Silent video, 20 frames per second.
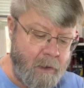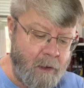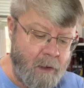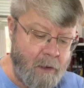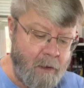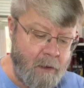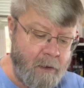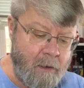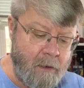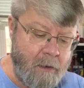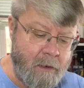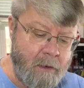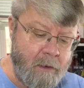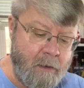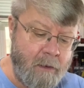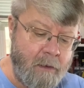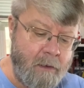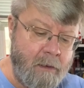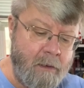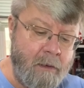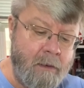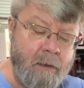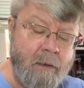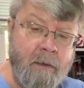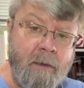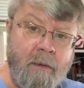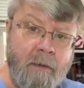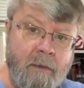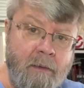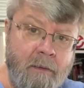
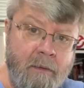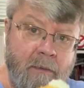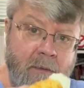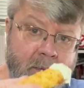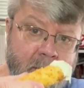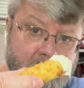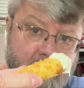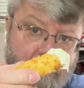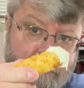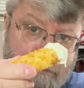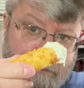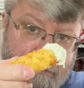(no one is talking)